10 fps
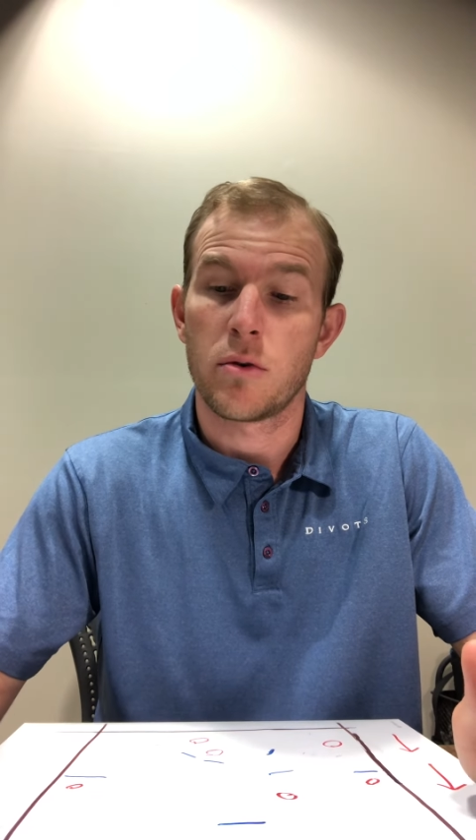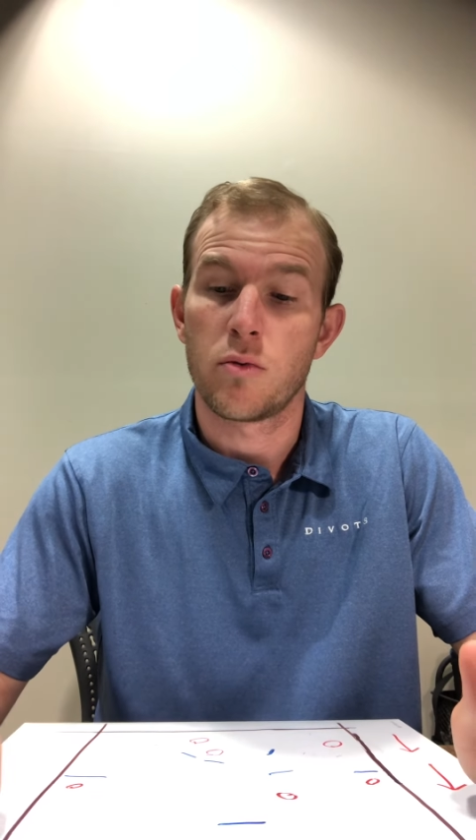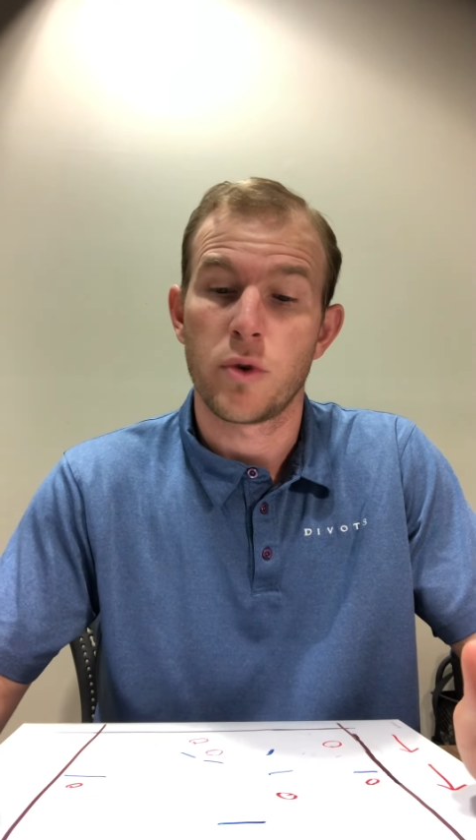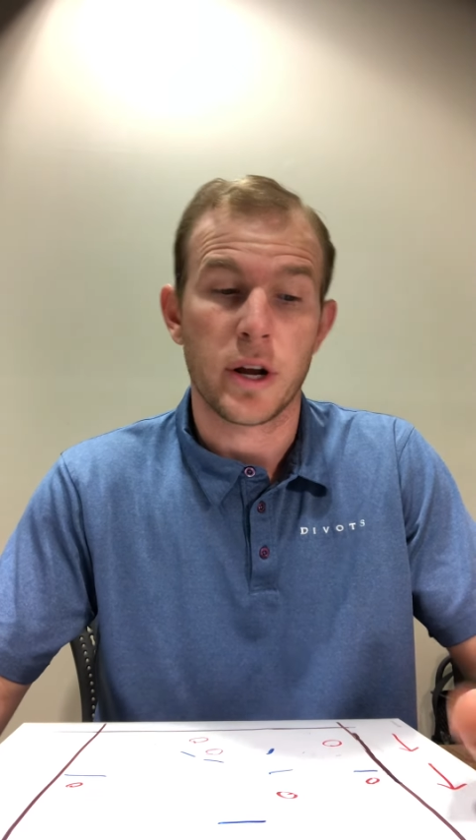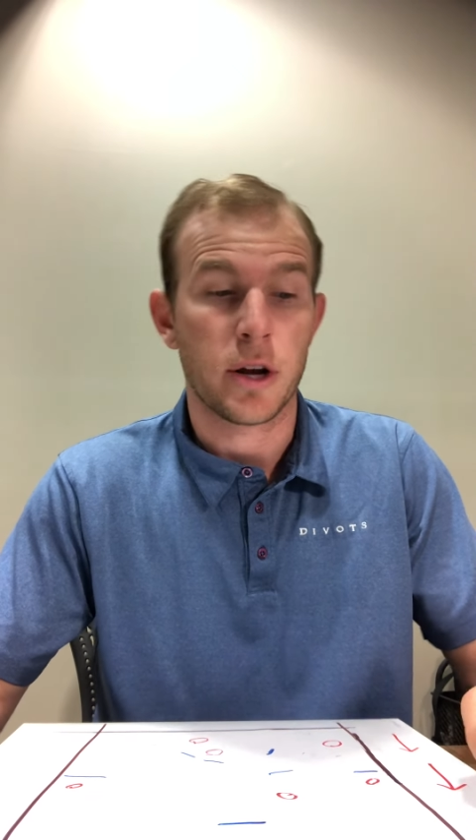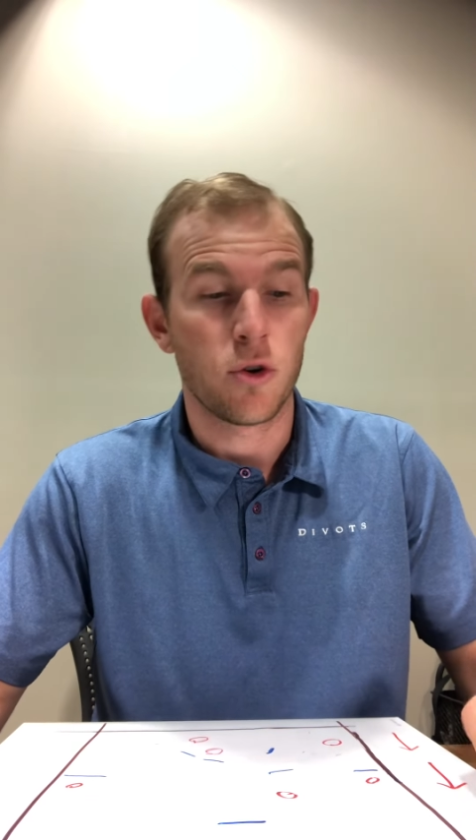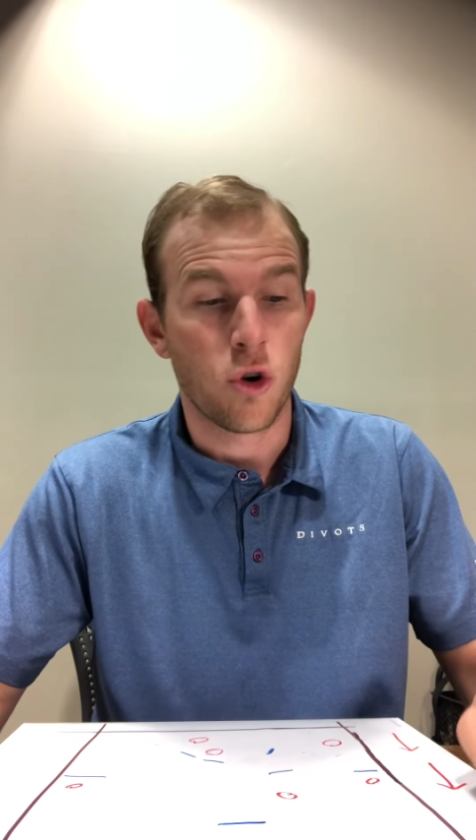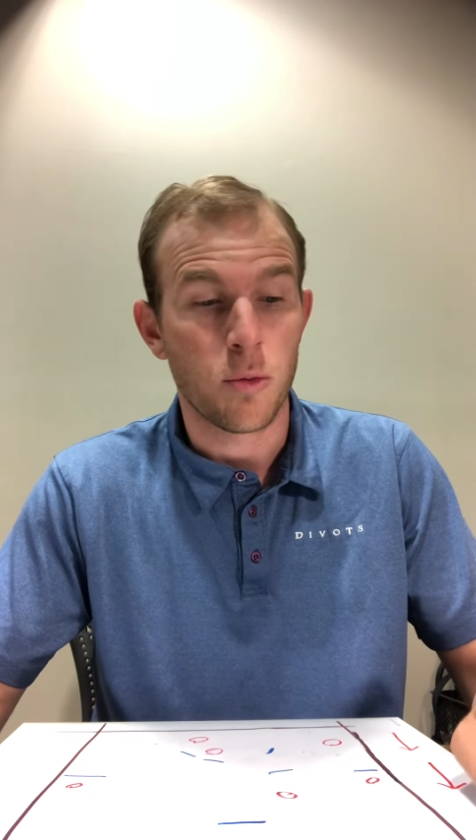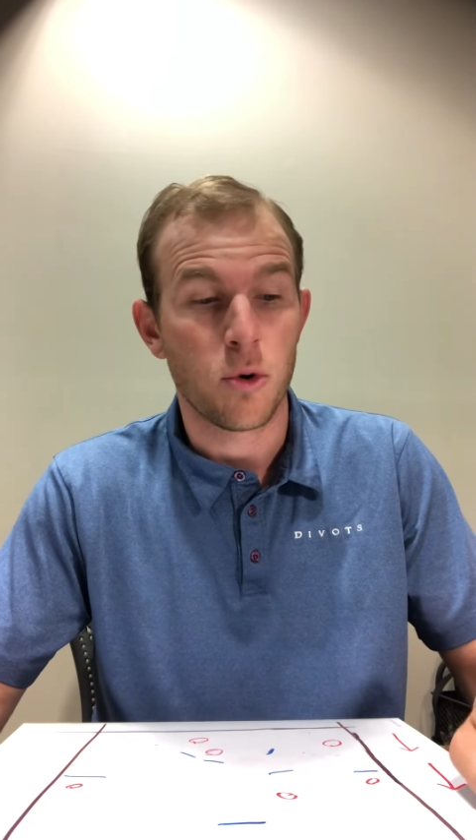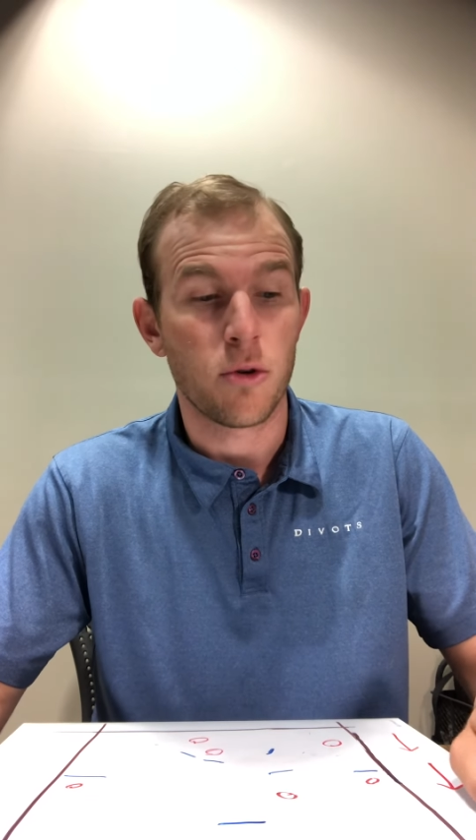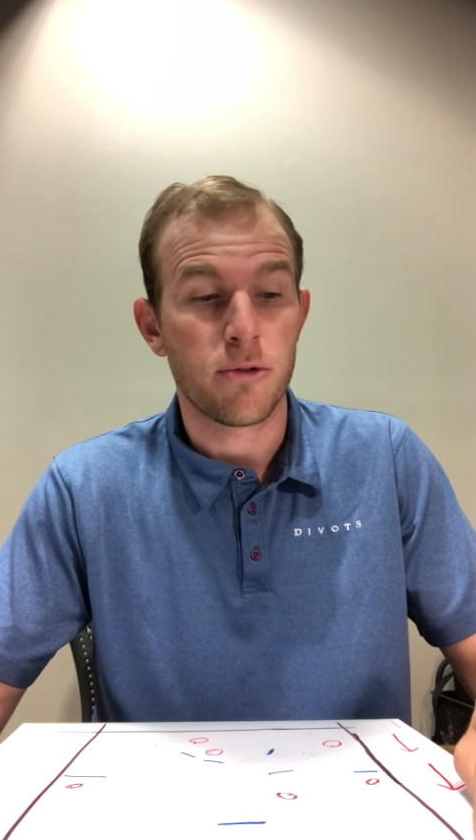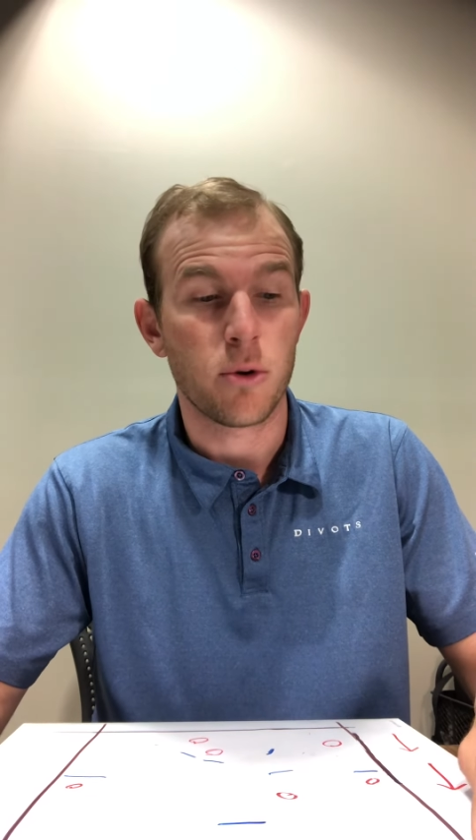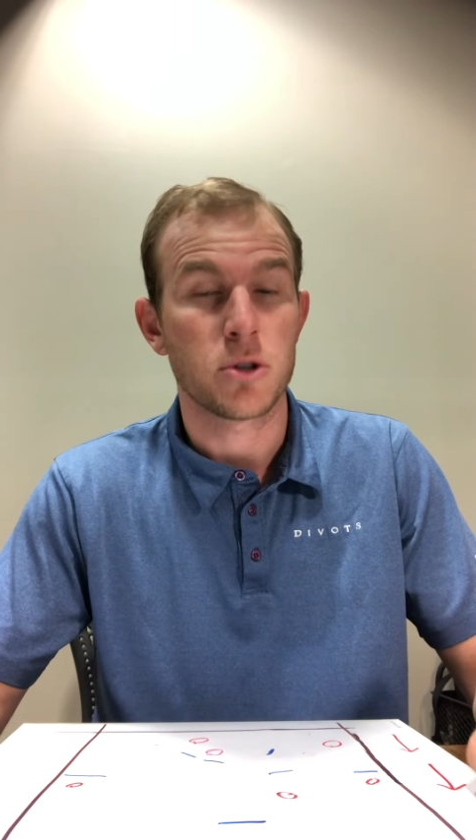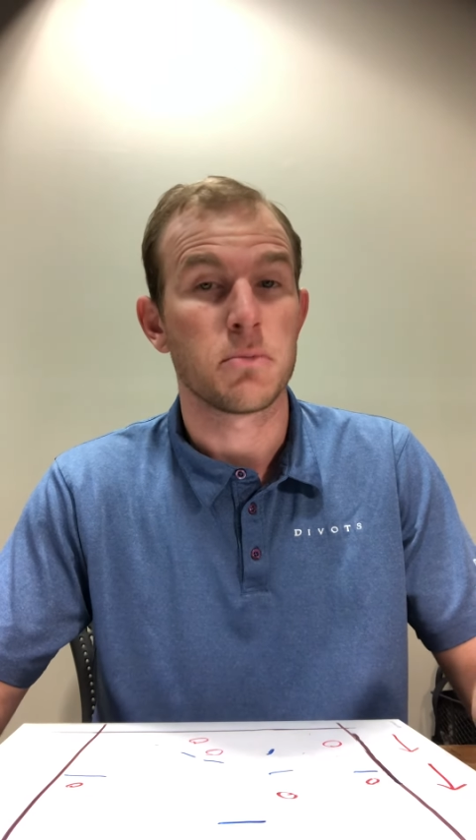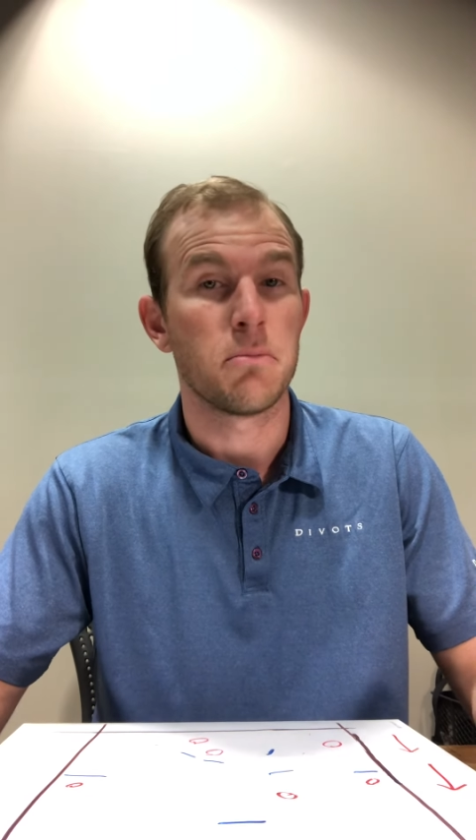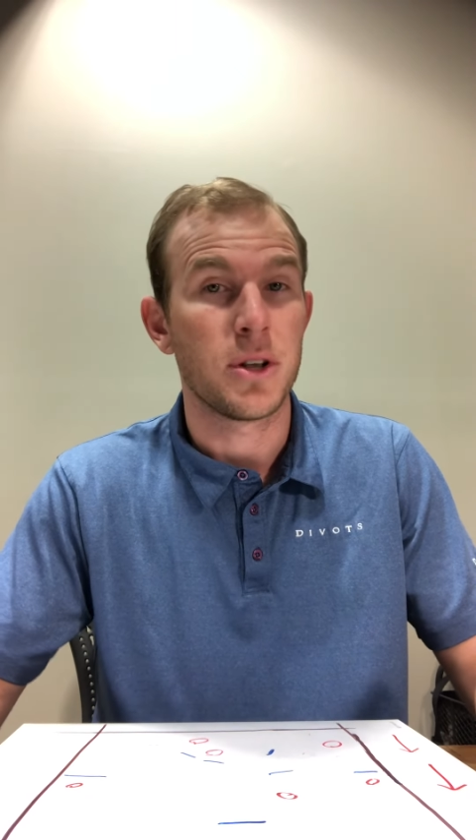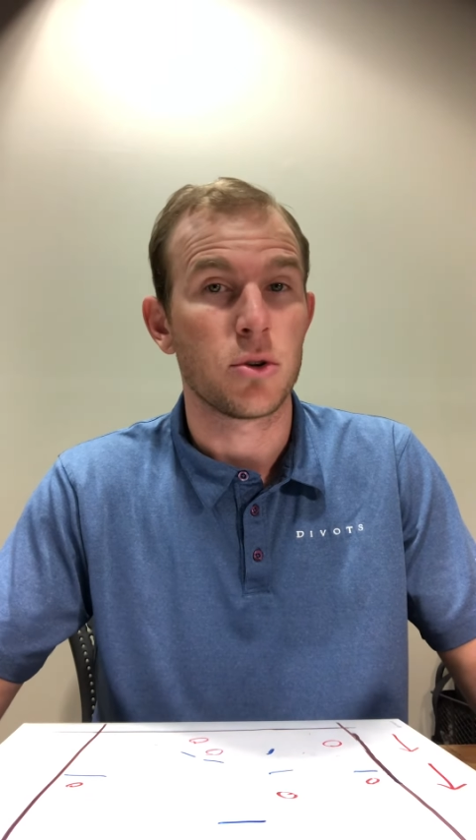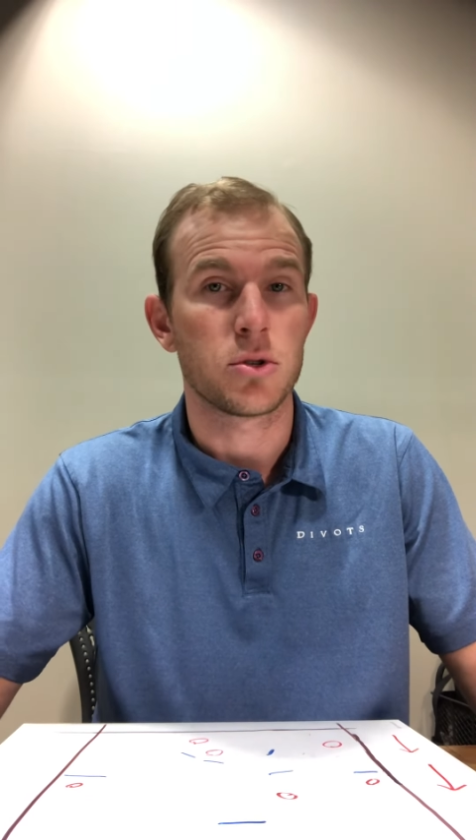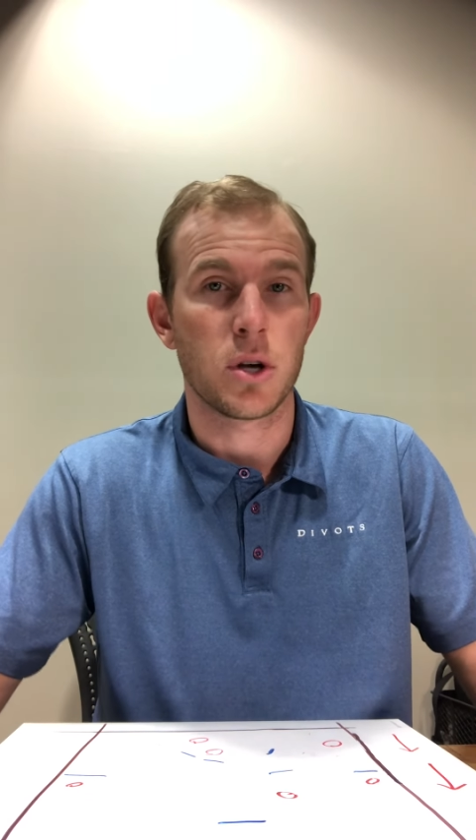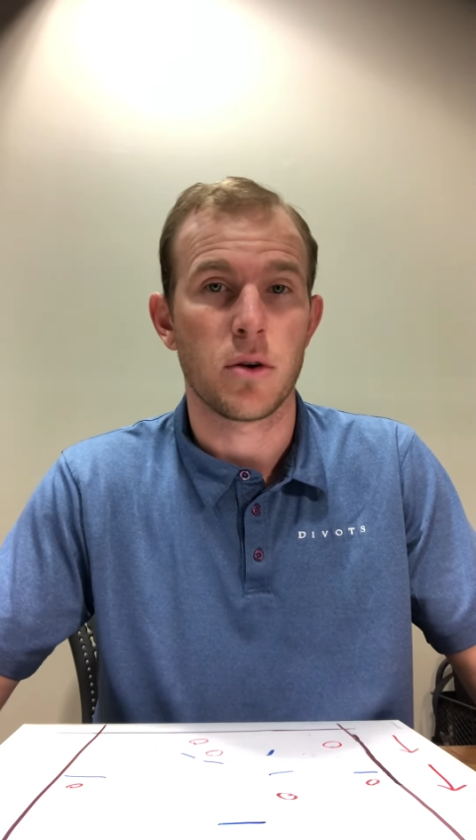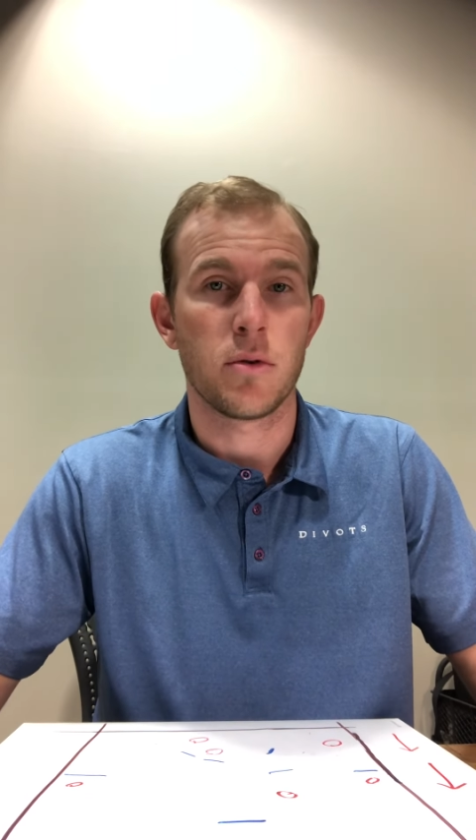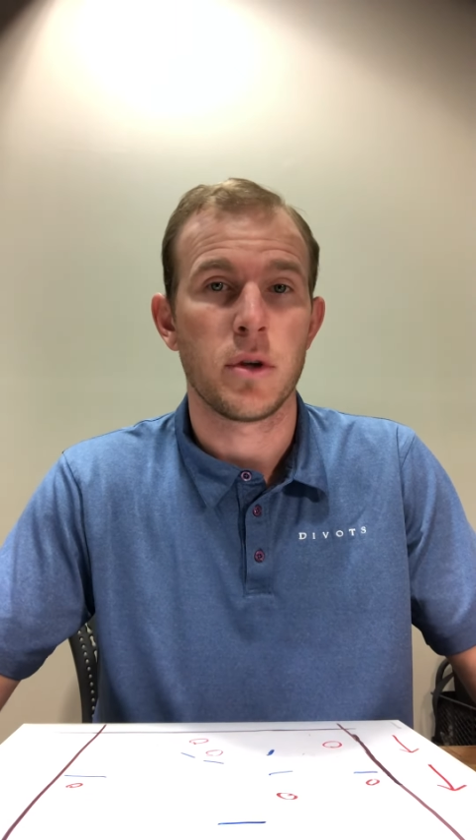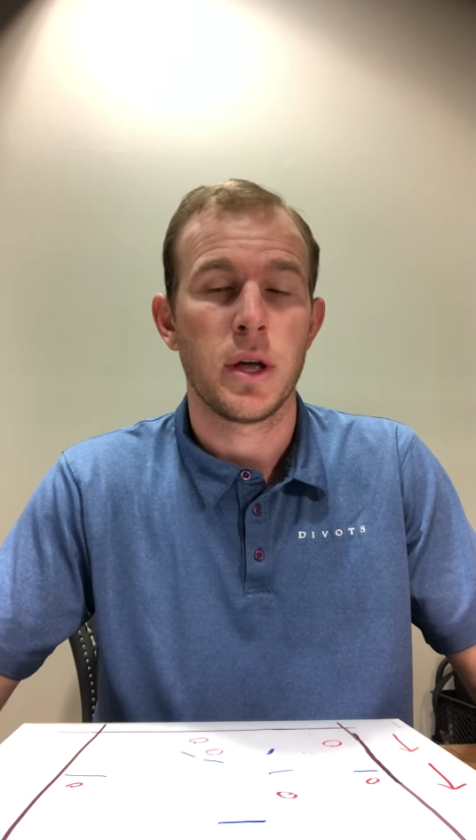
running a normal force middle zone